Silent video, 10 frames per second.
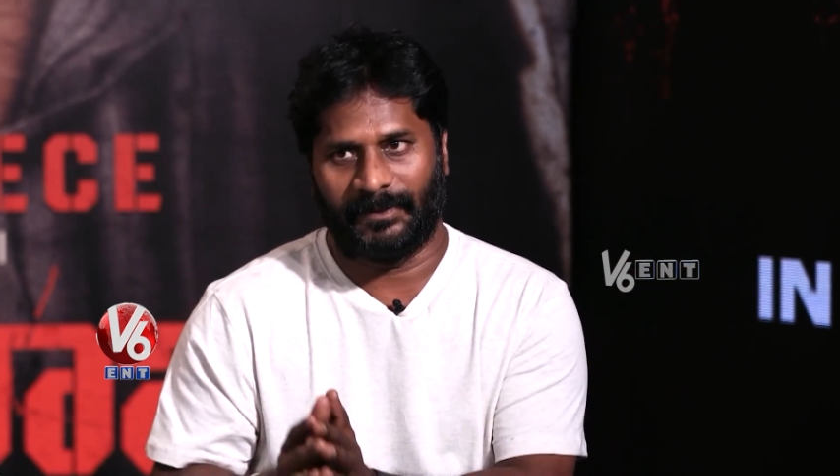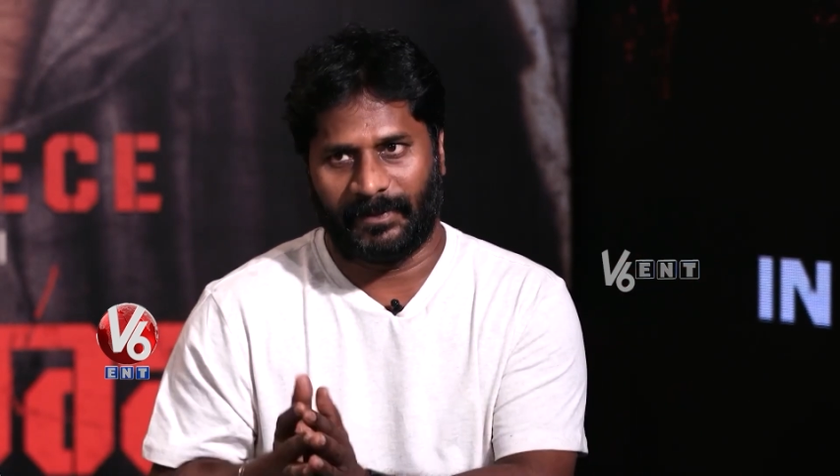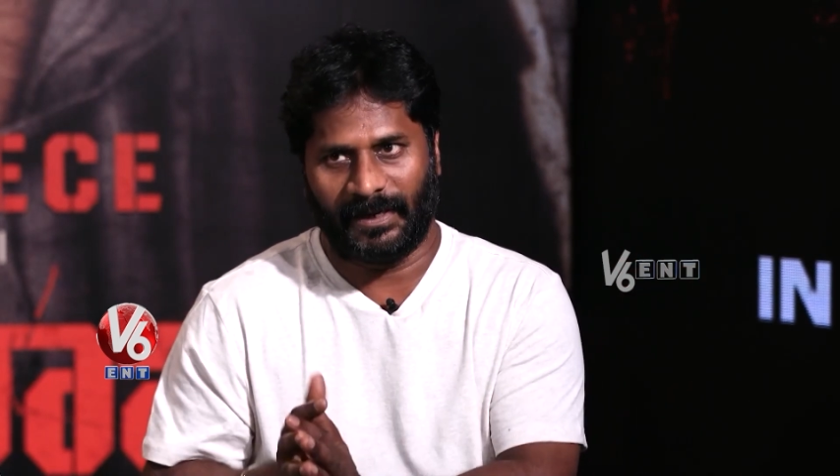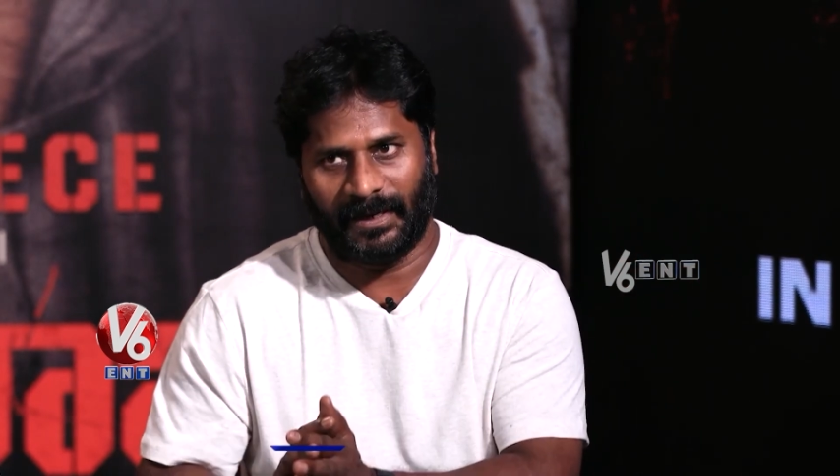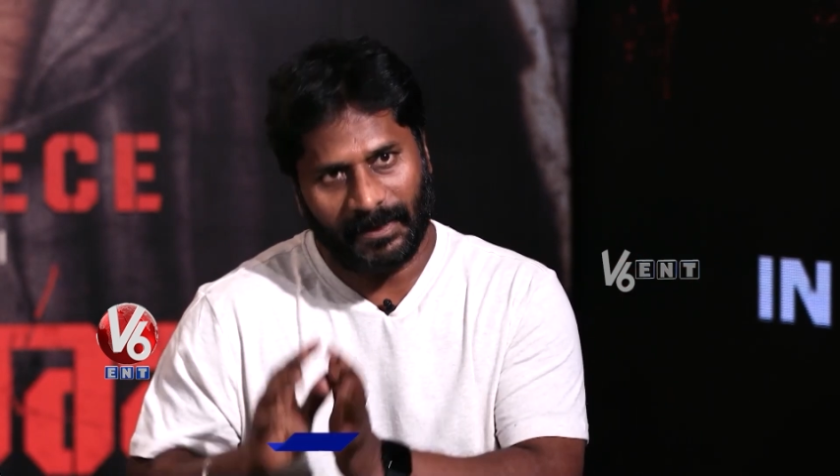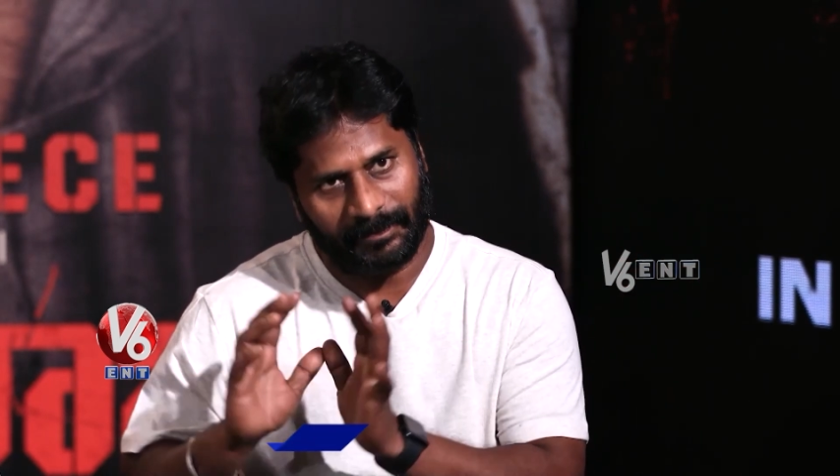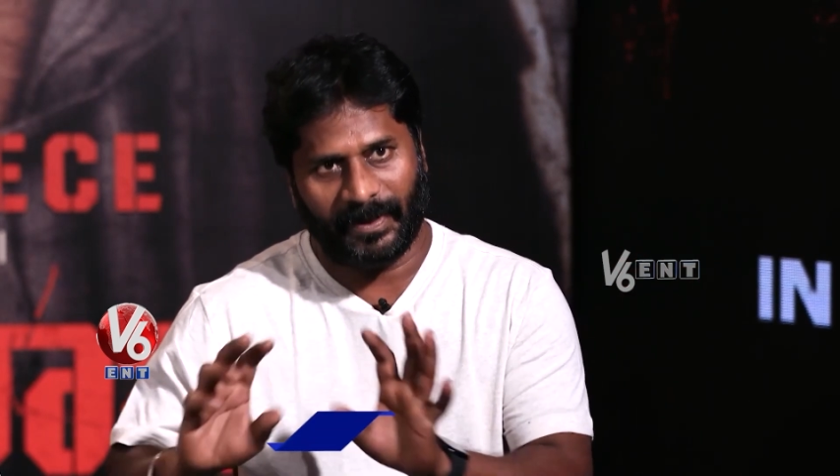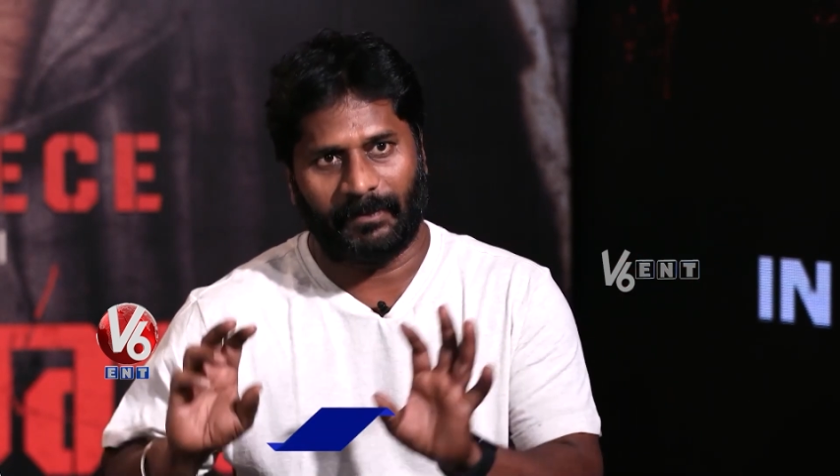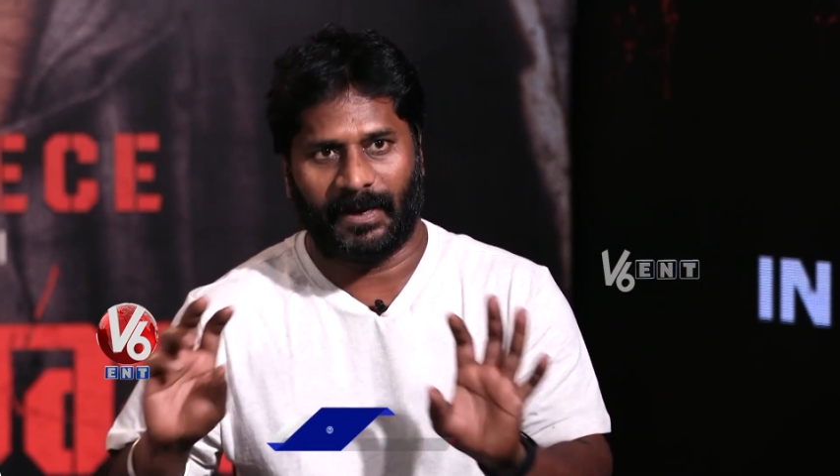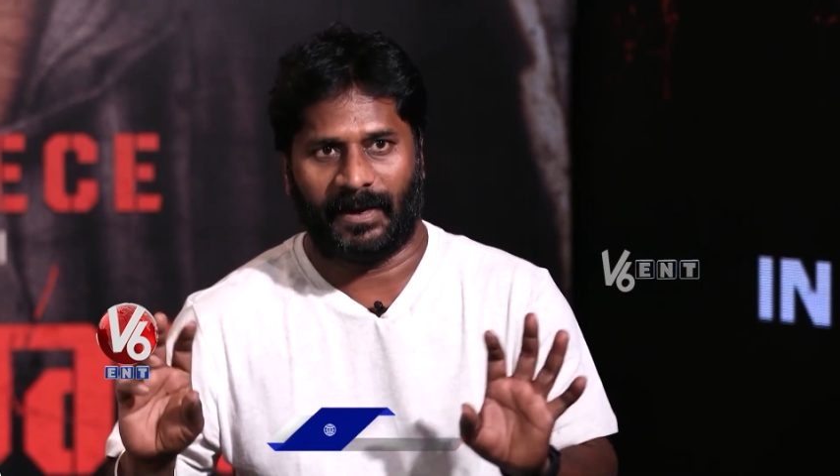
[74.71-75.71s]
Being in the
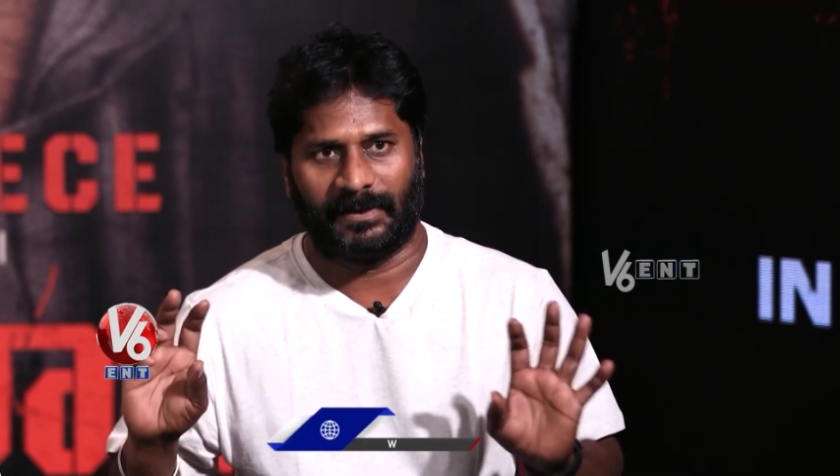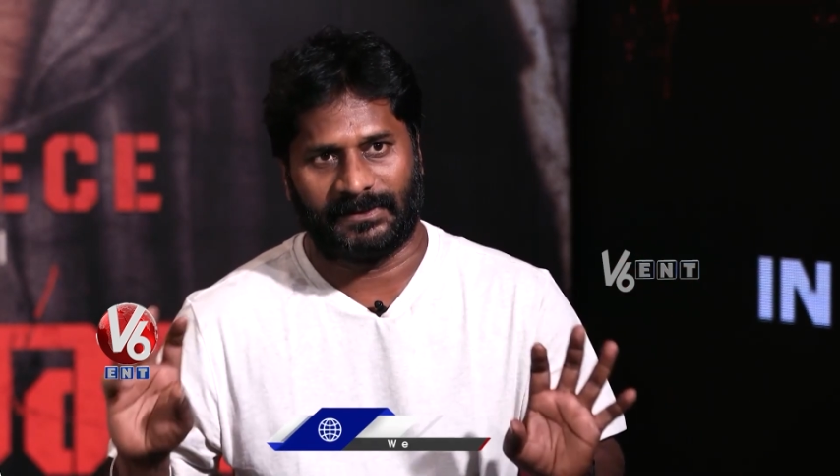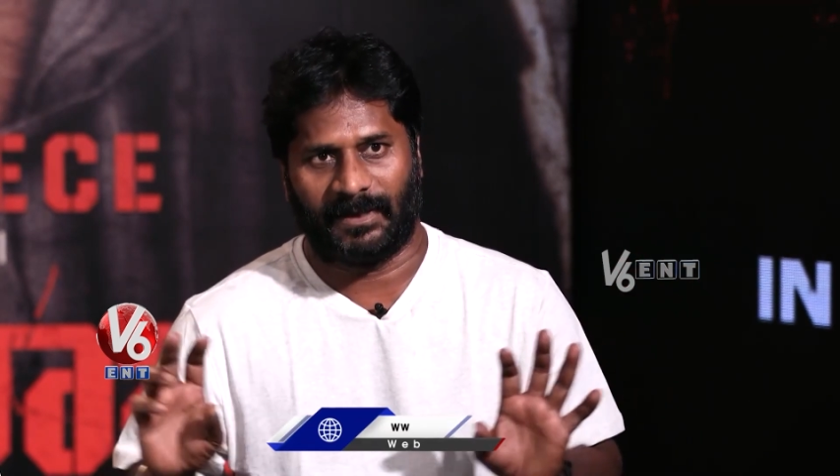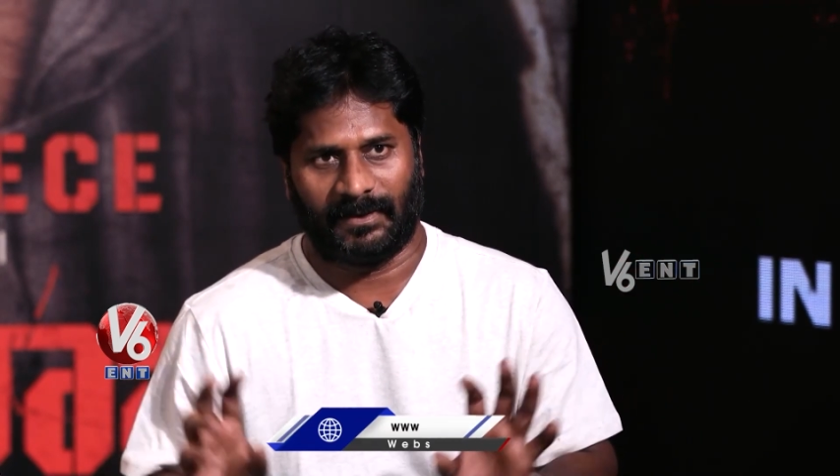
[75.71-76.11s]
pair Maharaja. So